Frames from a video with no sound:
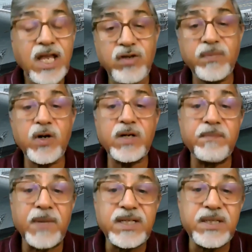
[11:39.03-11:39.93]
You have got
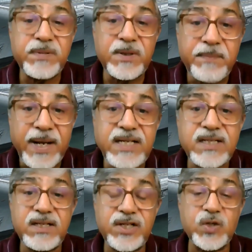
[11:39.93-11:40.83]
multiple
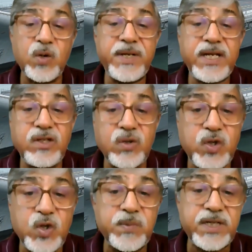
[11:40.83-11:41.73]
mentors, so many
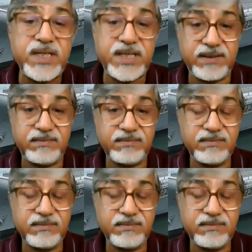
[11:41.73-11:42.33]
YouTubers,